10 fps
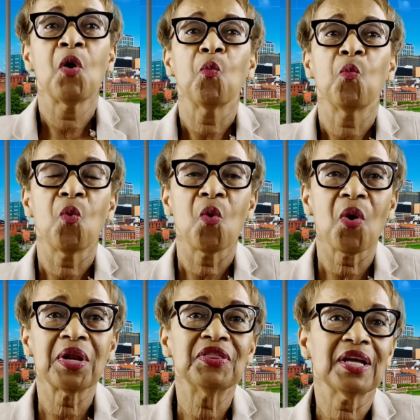
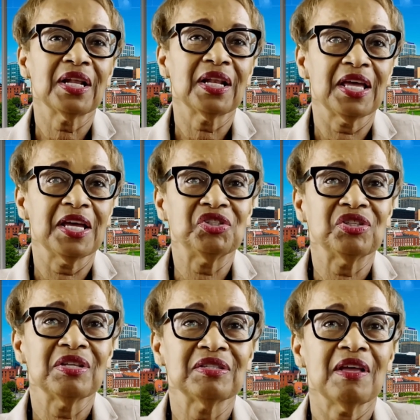warning the
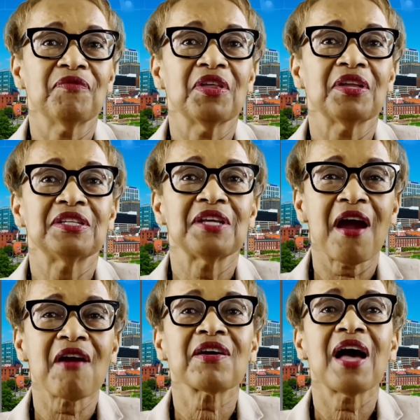Galatians of the
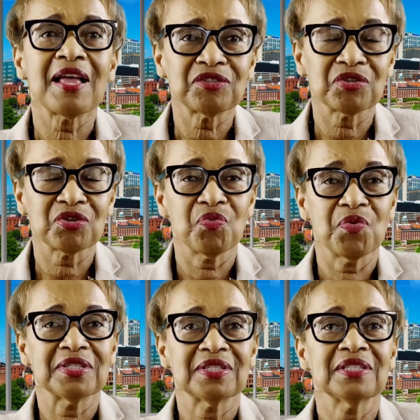dire
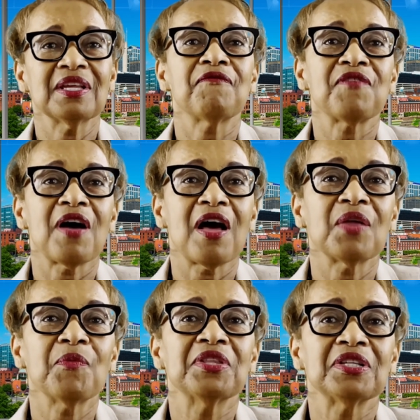consequences of
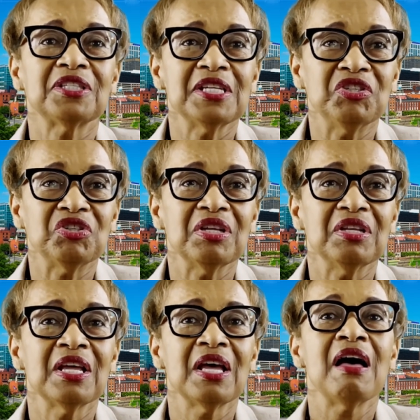following the teaching